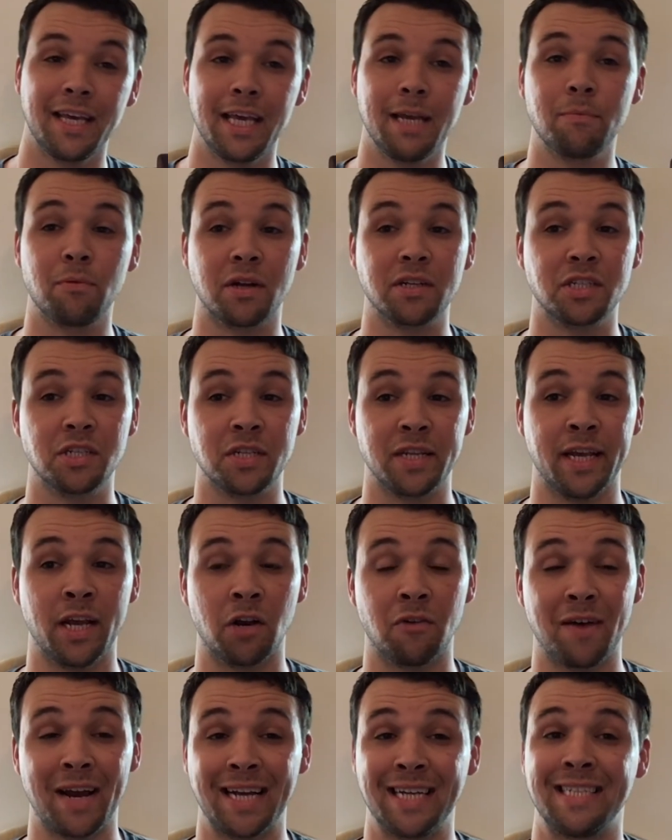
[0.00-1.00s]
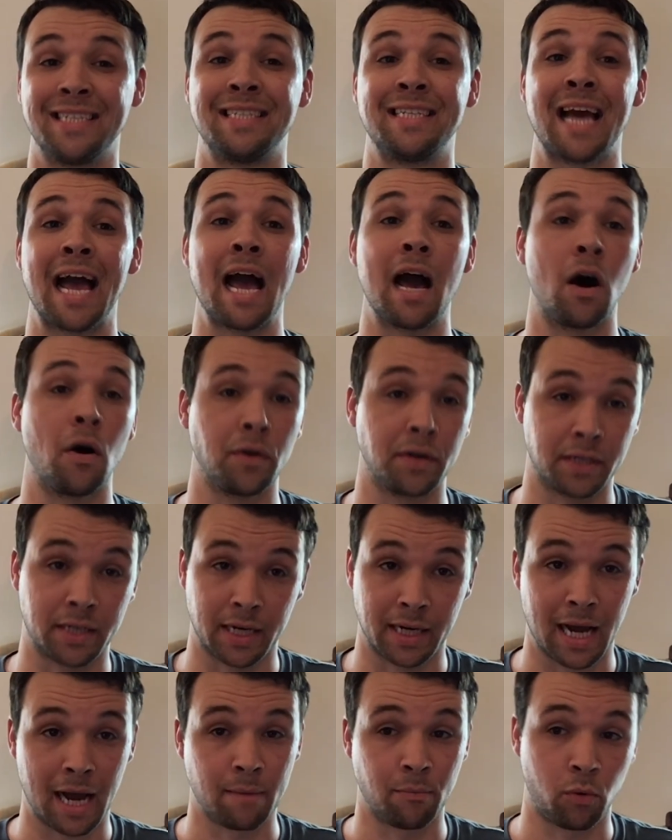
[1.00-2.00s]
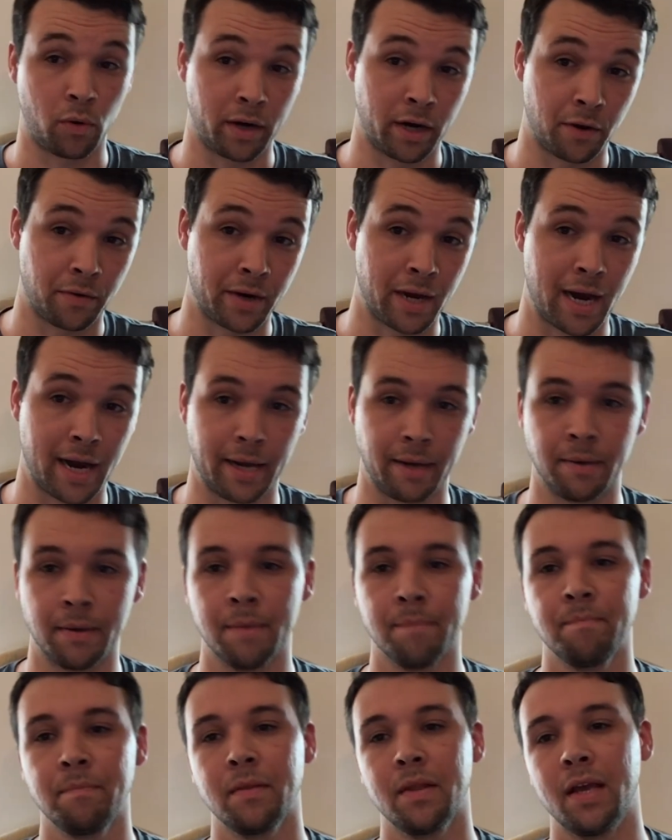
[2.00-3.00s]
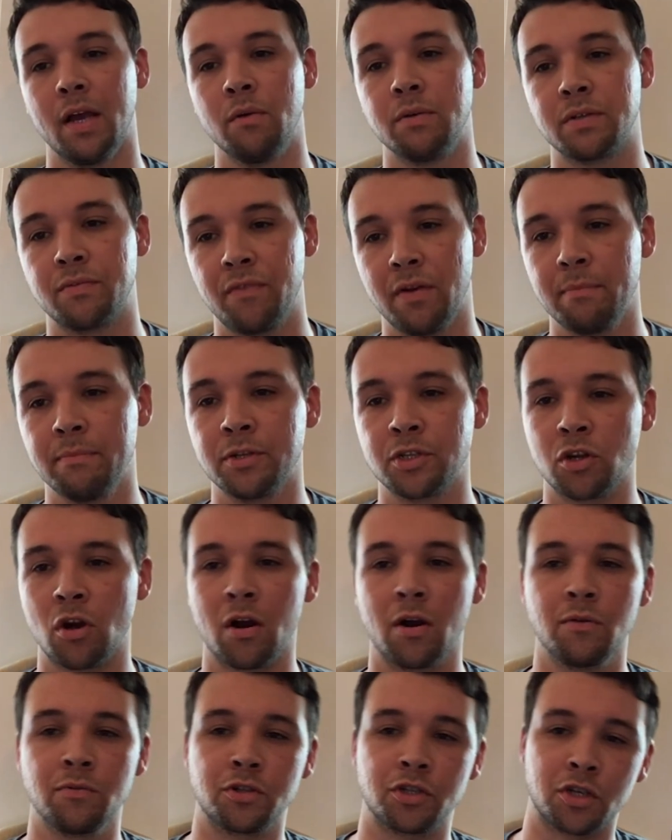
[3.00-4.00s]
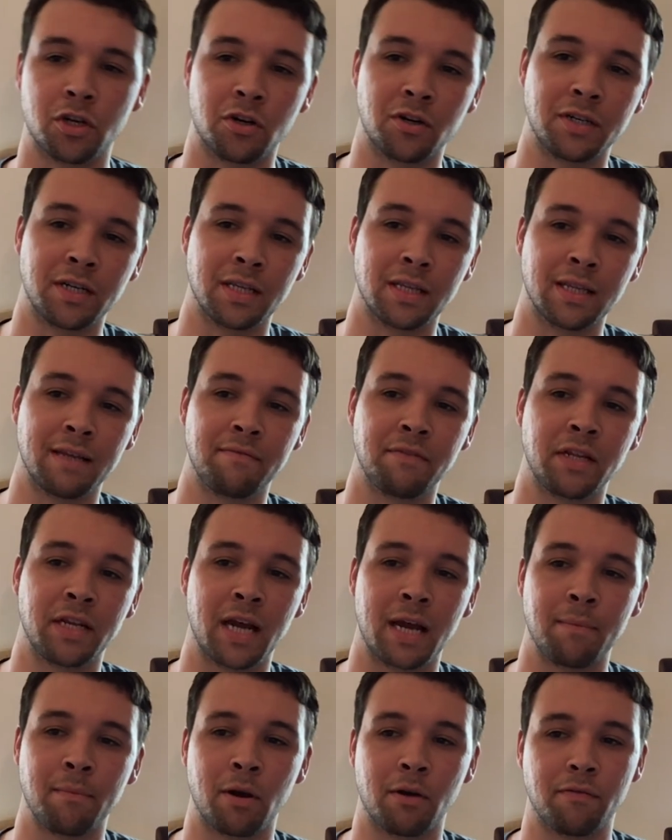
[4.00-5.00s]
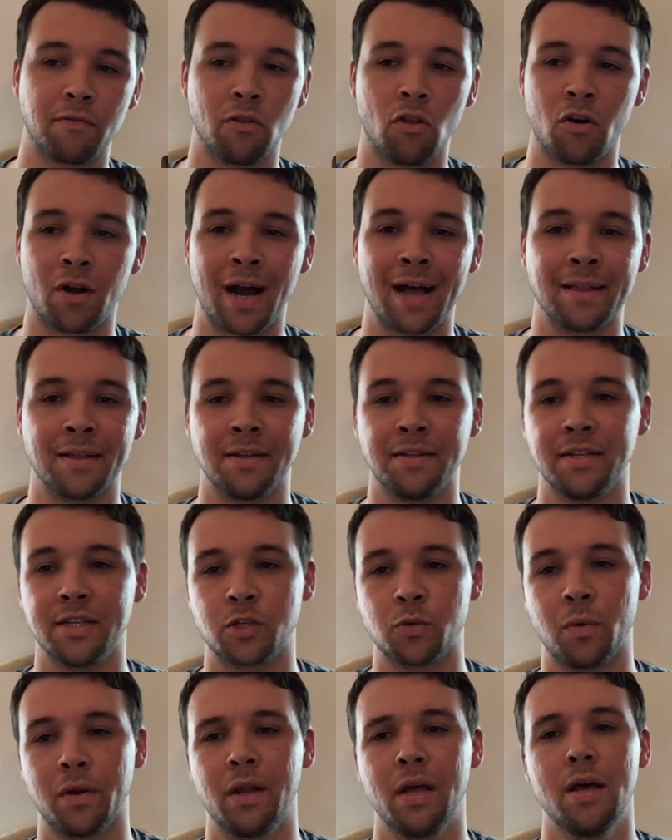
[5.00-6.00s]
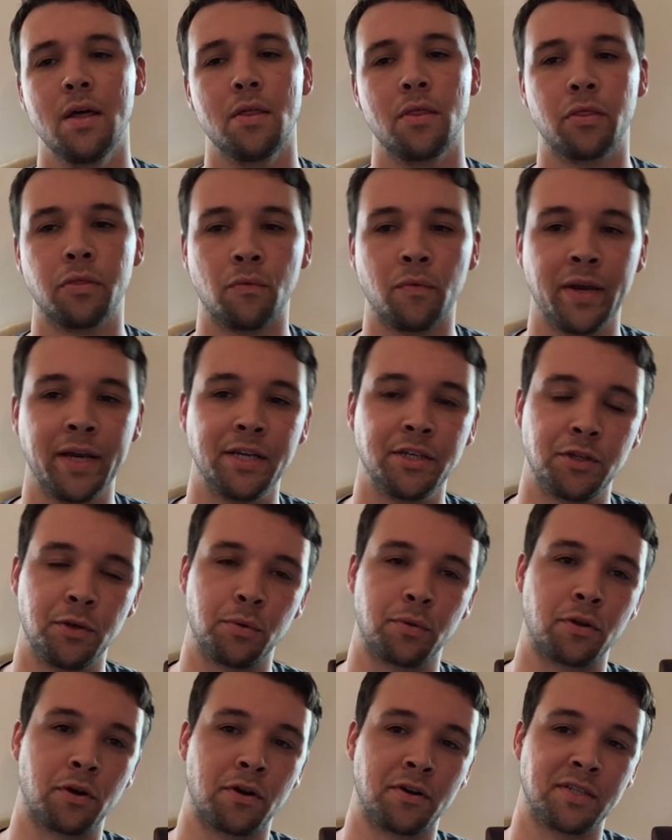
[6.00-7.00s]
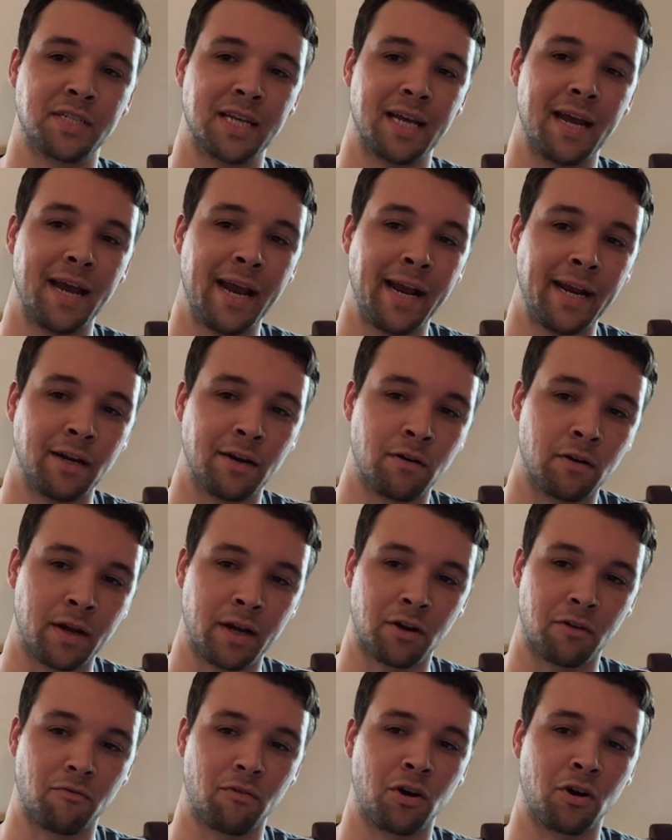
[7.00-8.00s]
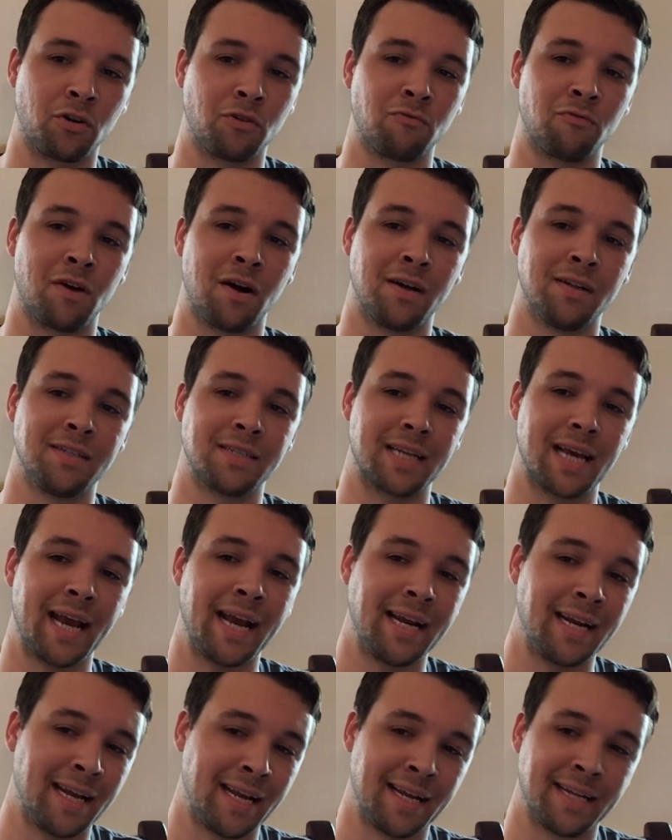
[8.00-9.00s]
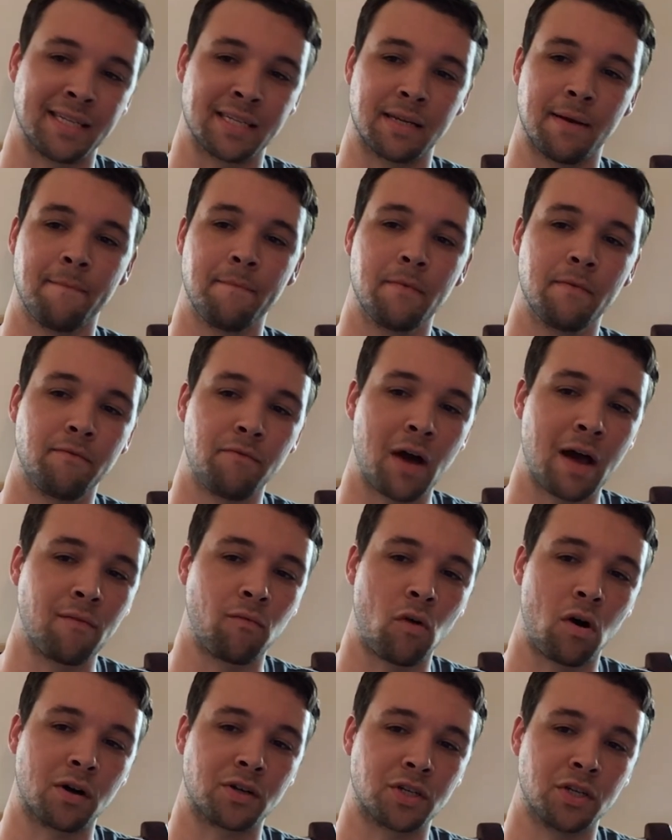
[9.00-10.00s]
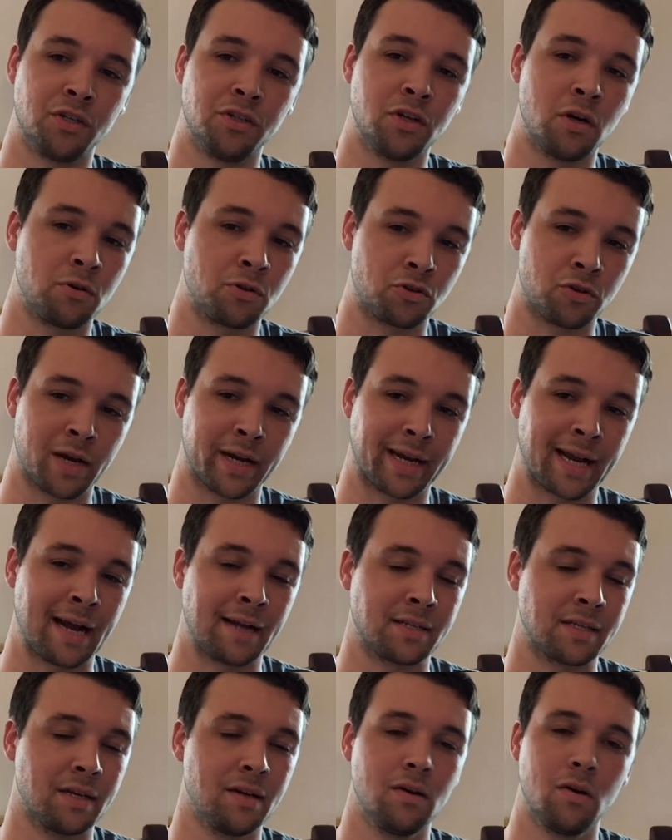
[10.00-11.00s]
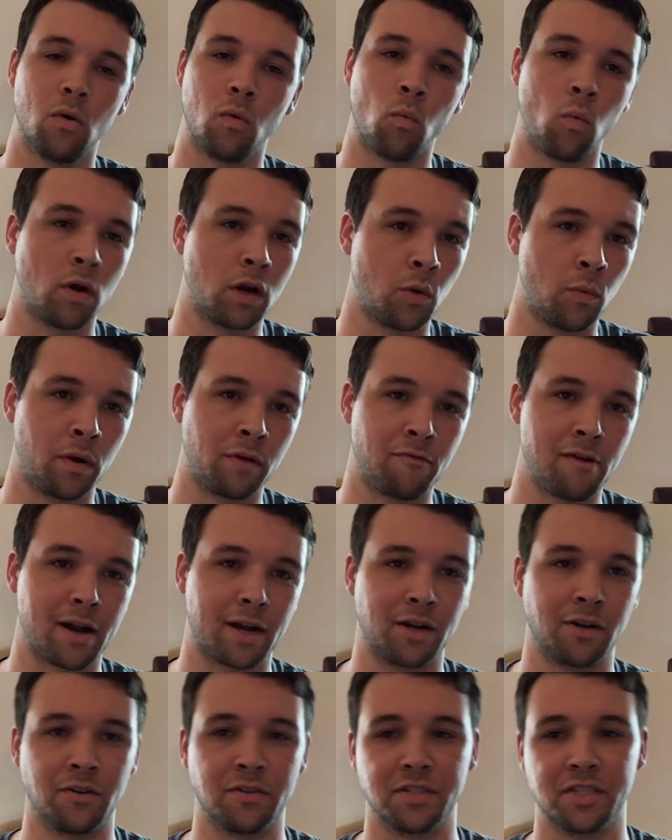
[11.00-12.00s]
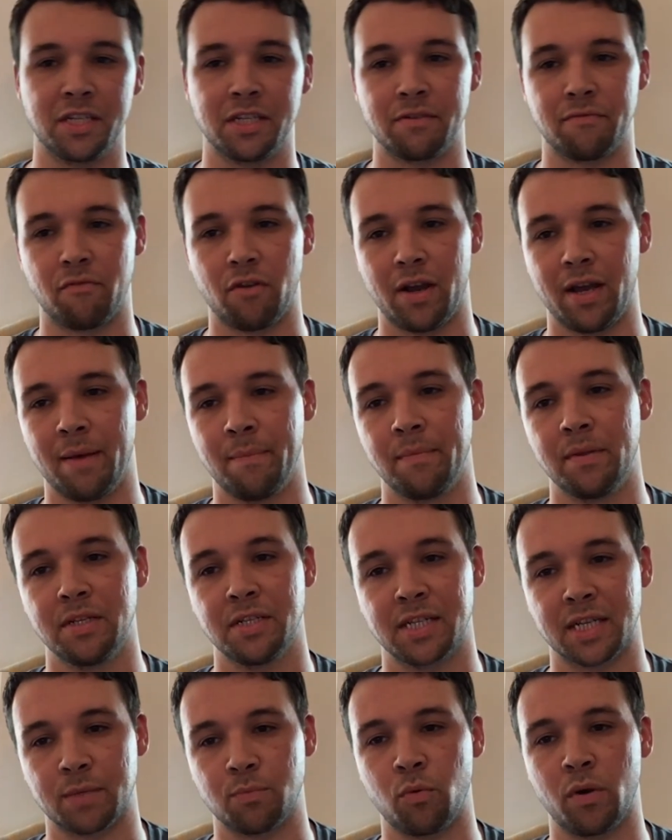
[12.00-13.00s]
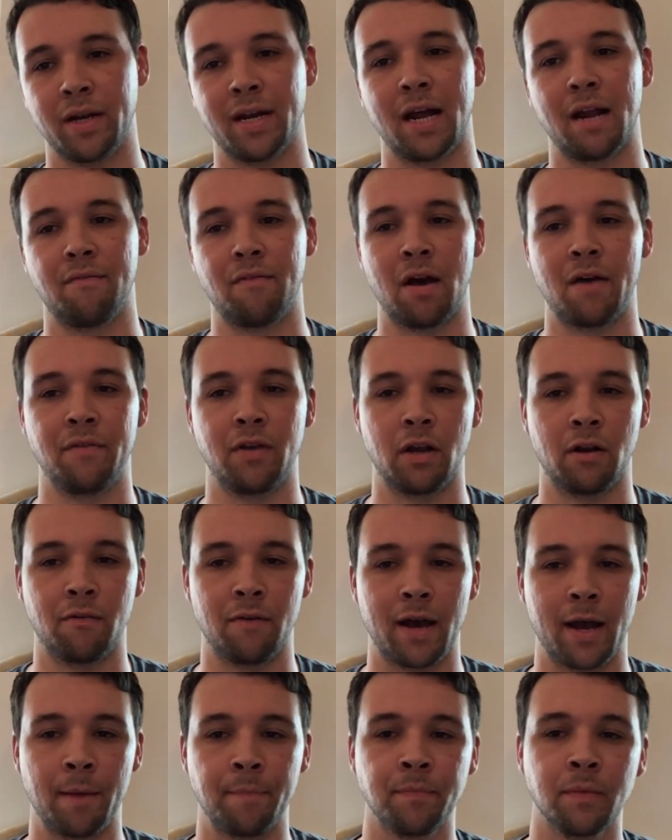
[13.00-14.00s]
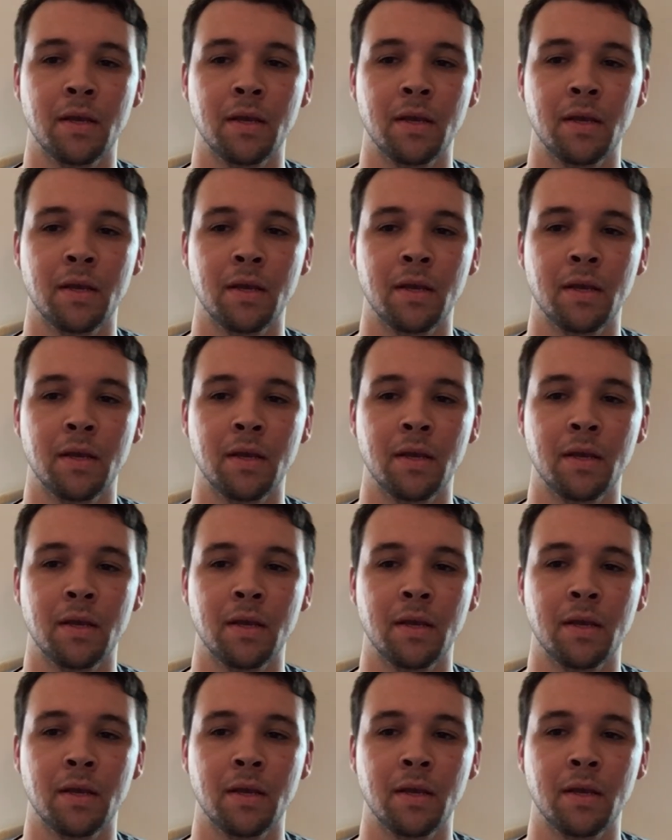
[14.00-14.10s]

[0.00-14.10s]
He brings his ERA down to 9.09. It was Vin Mazzaro's turn to live the nightmare for Long Island in this one. 3 2/3, 8 earned runs, 8 hits, 5 walks, no strikeouts. 1-1 record on the season for him, 6.95 ERA.